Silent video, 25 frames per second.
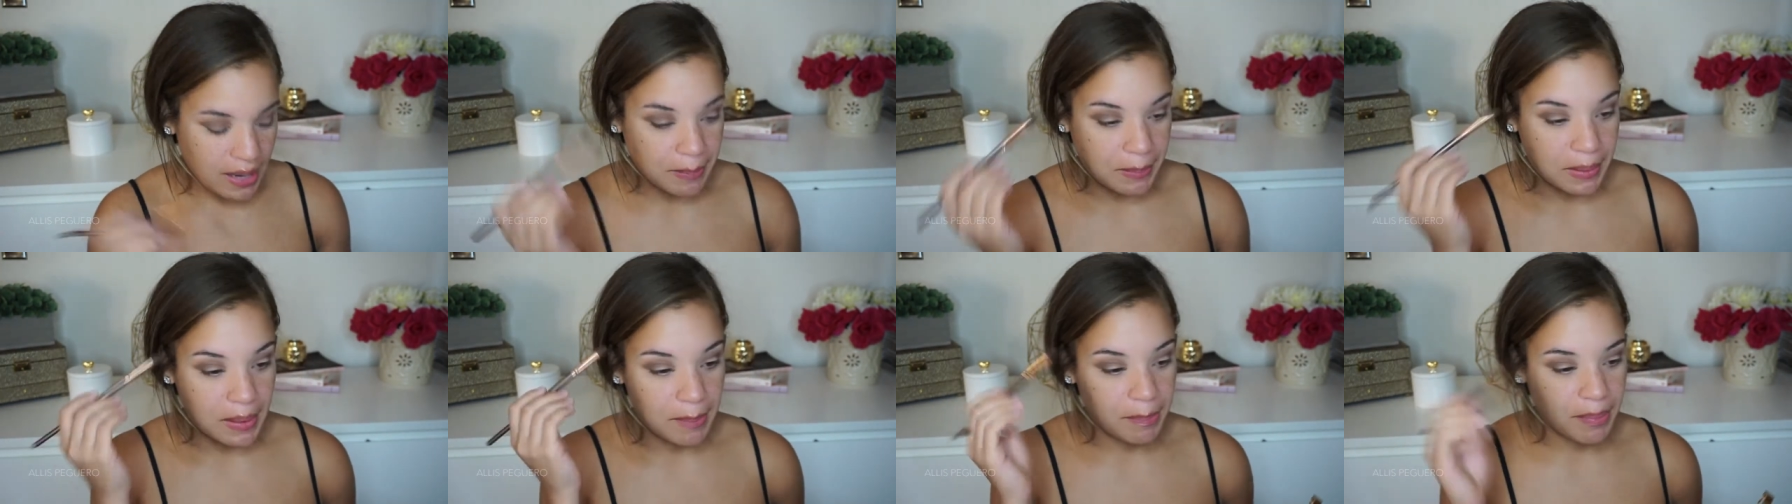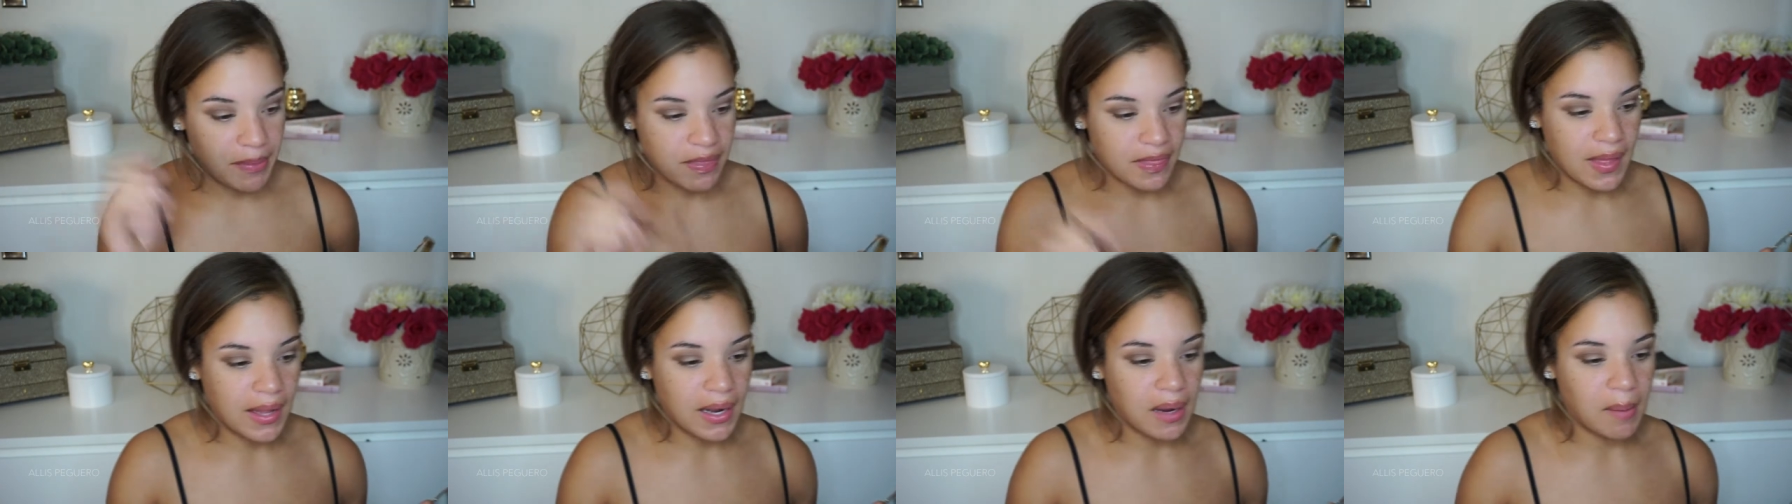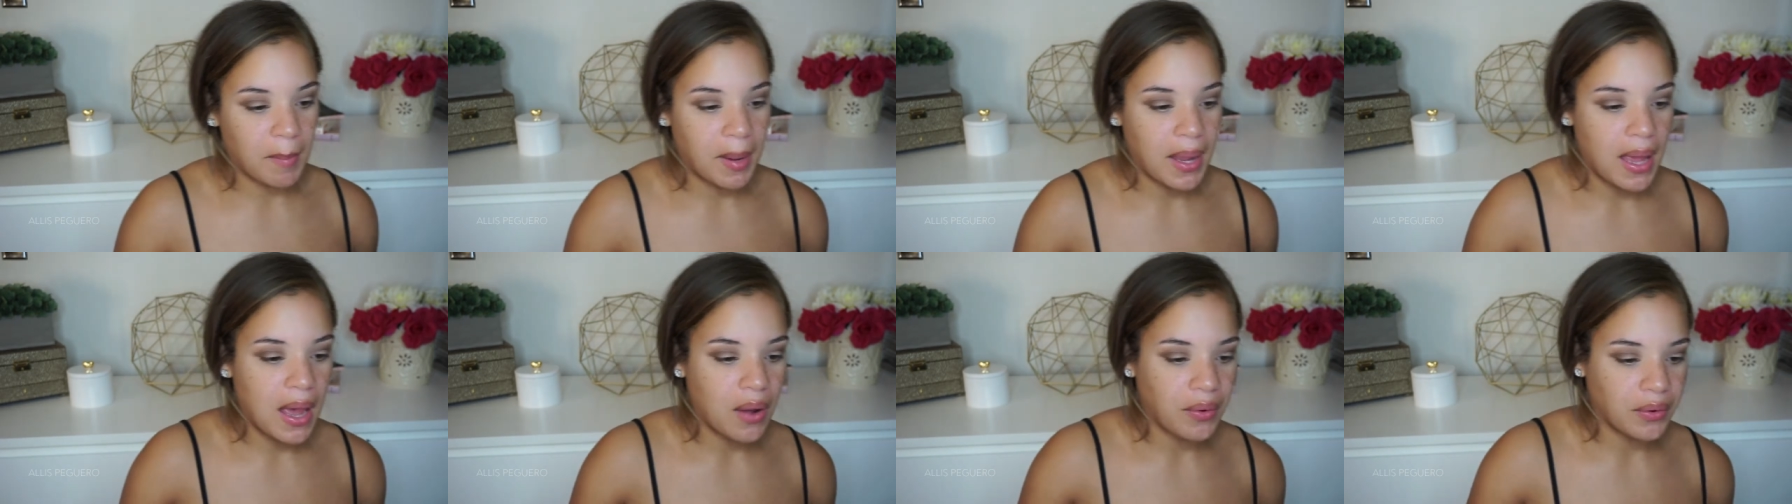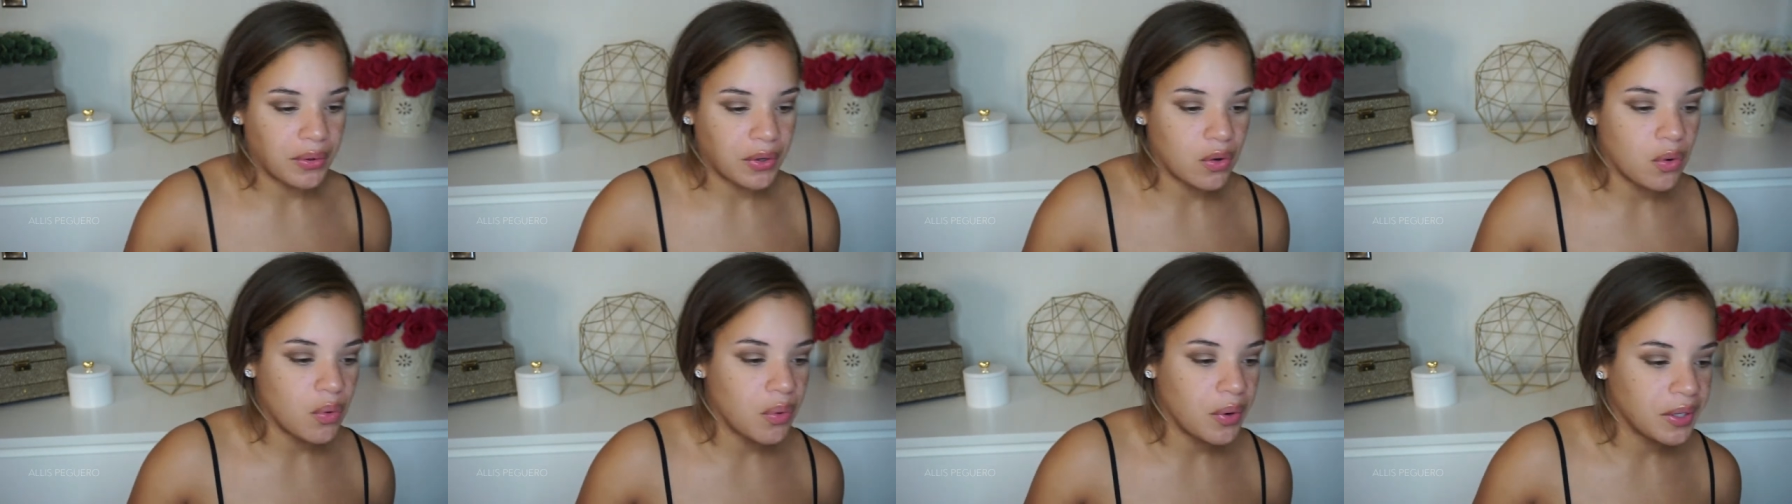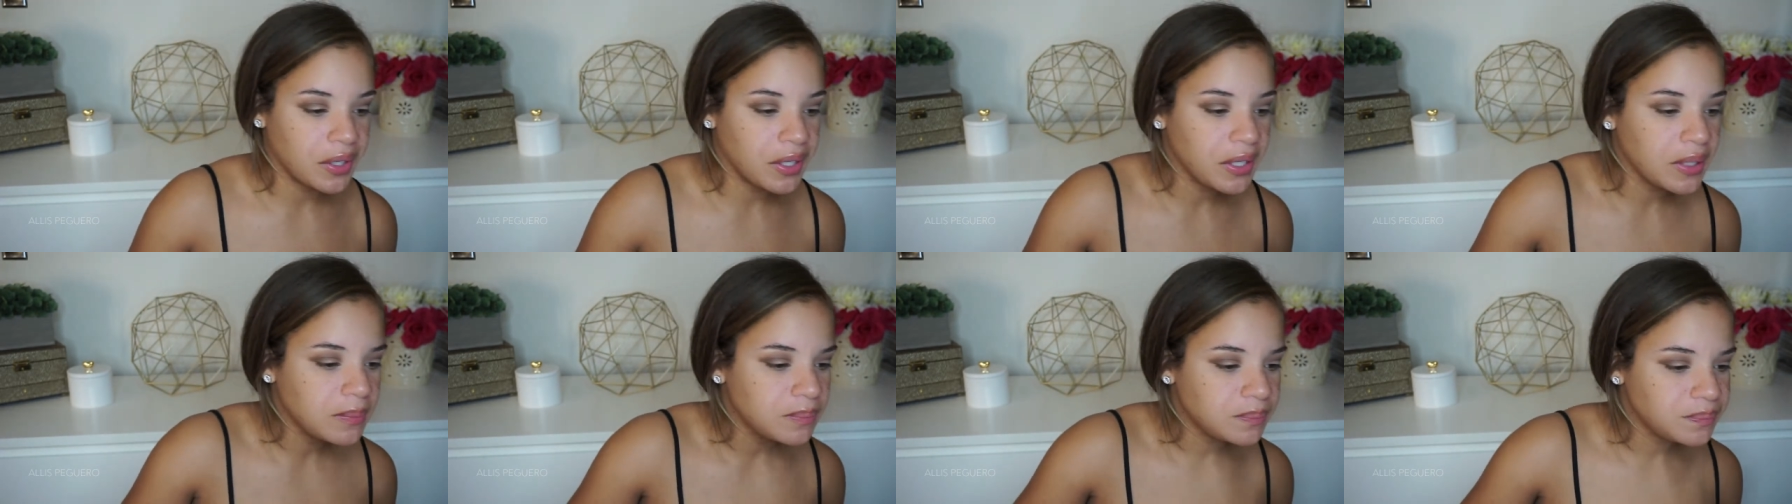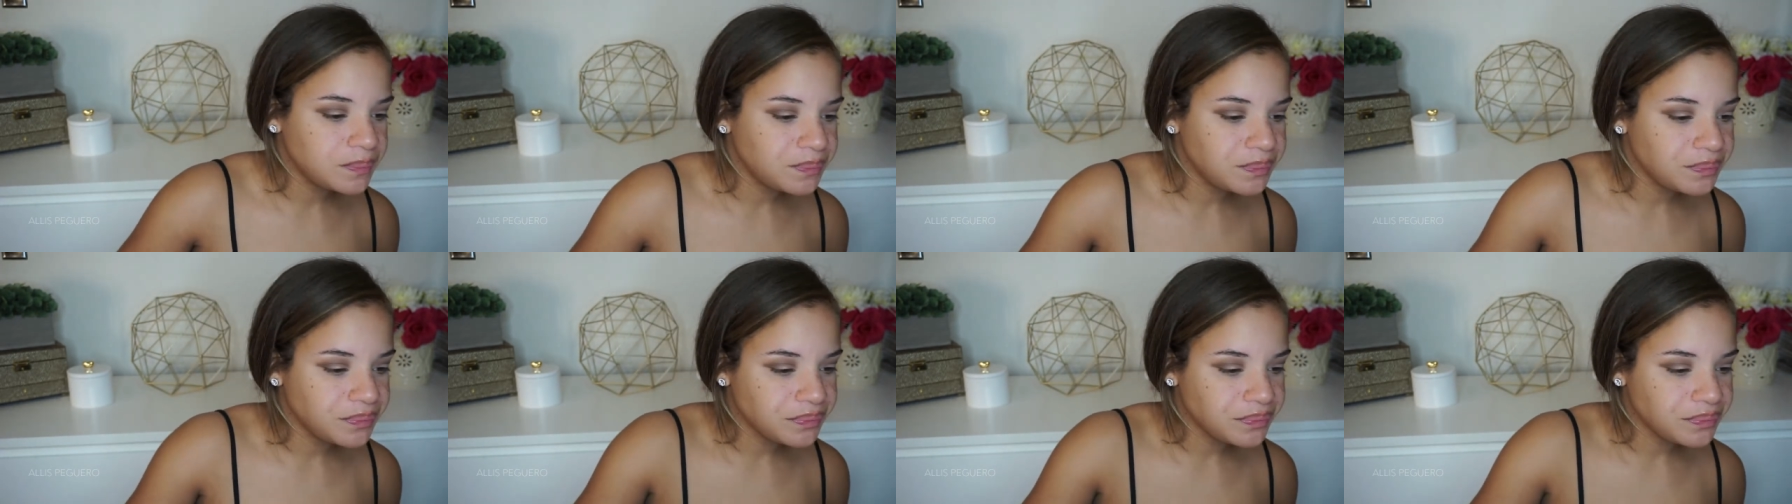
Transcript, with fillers: I'm going to put that on my outer corner.